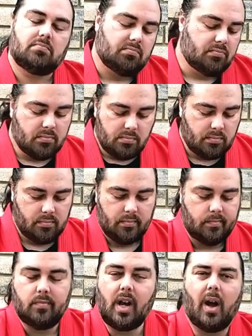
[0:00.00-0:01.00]
Mm,
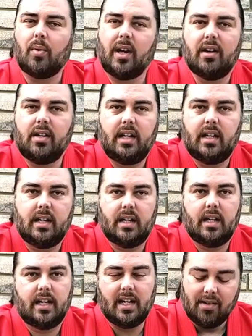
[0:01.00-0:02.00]
not really.
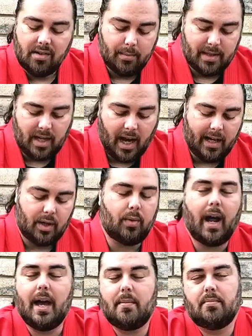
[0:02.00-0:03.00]
Get a little bit tighter
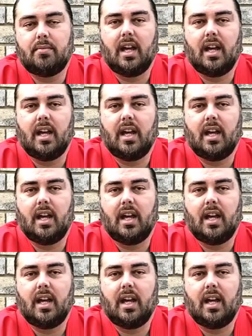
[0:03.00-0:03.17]
wrap.